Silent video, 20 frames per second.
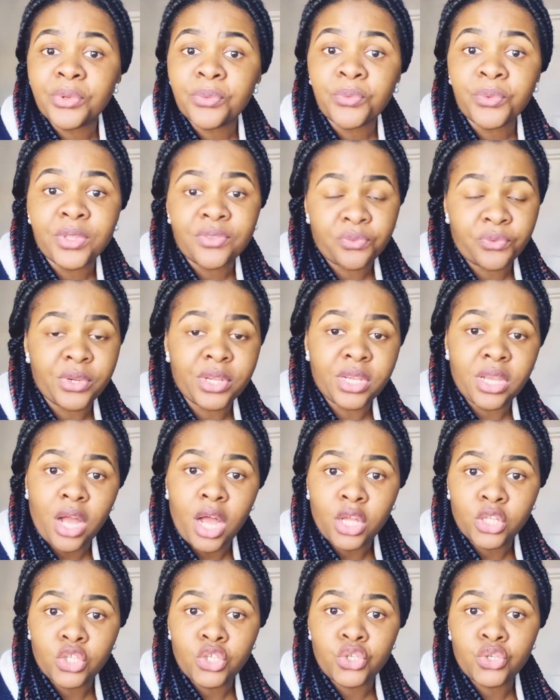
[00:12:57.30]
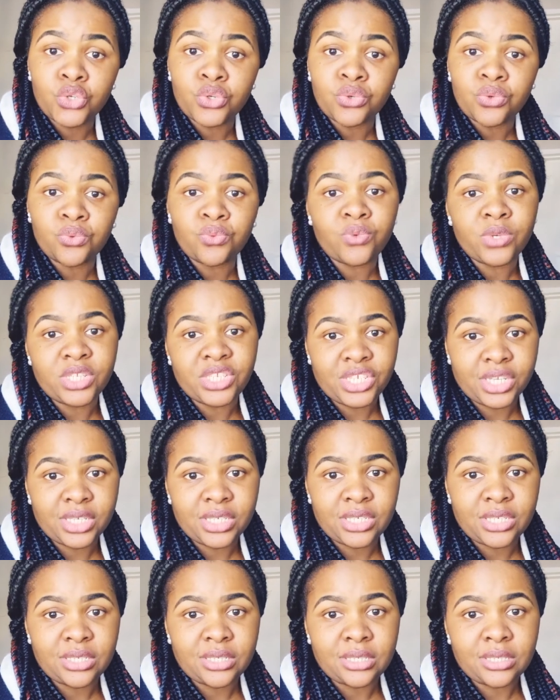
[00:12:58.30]
with regards to
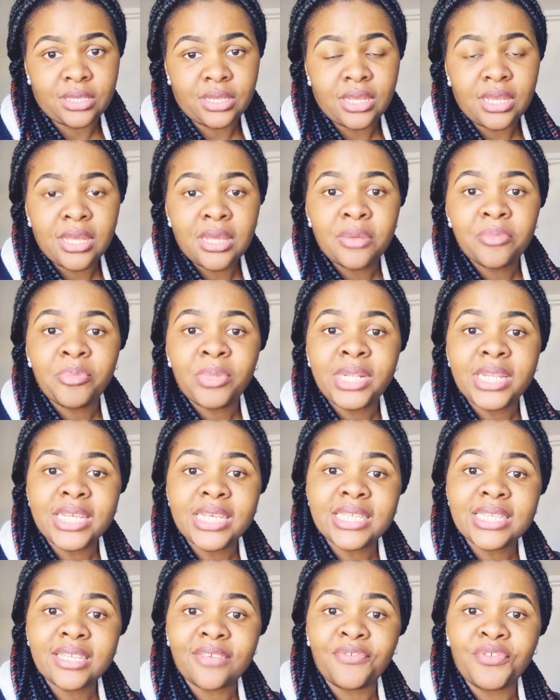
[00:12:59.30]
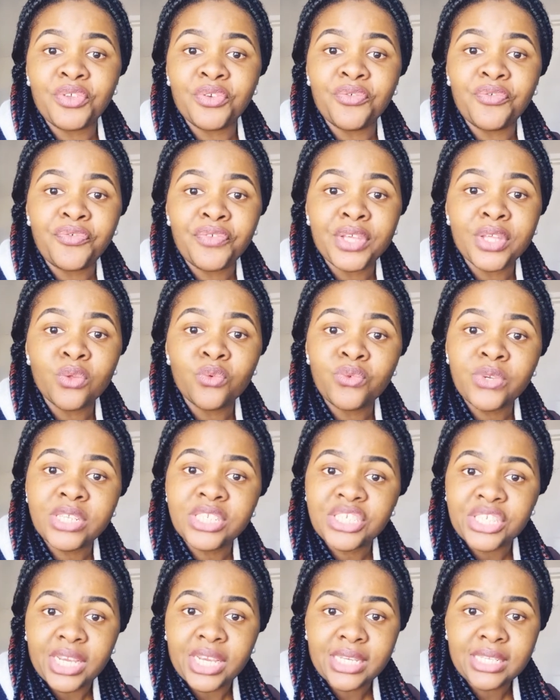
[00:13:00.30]
rejection. Please, if you feel
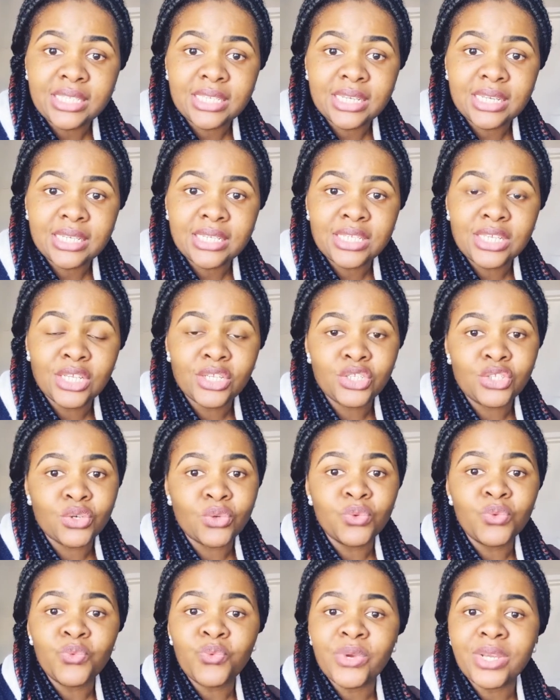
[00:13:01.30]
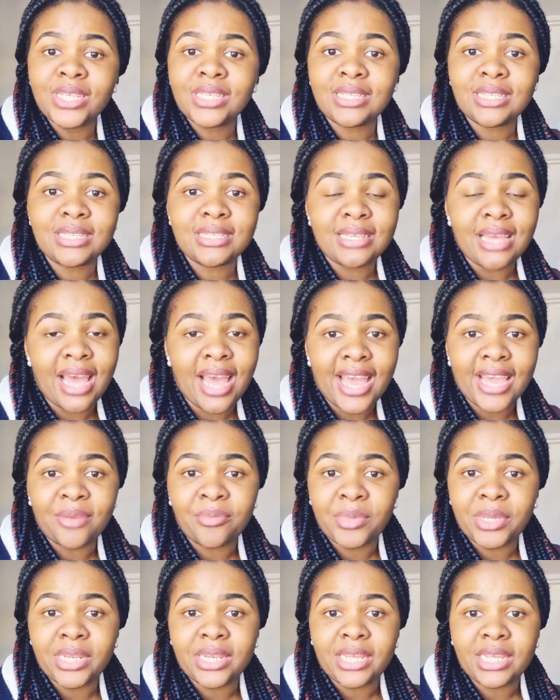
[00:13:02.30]
rejected, don't waste time
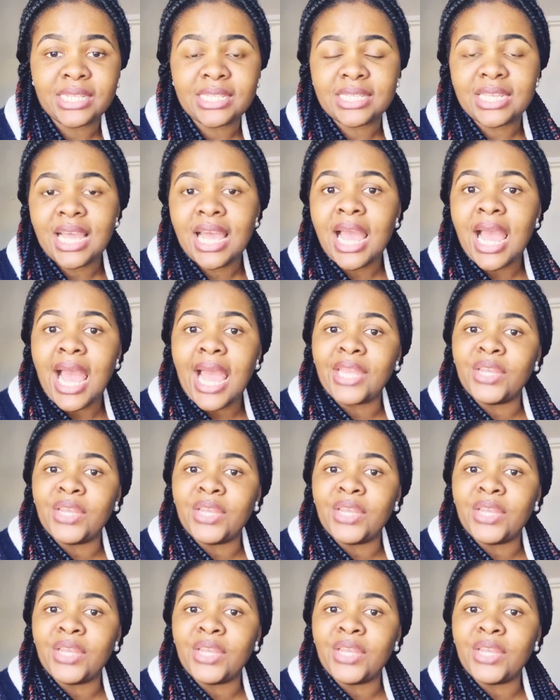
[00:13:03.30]
in it. I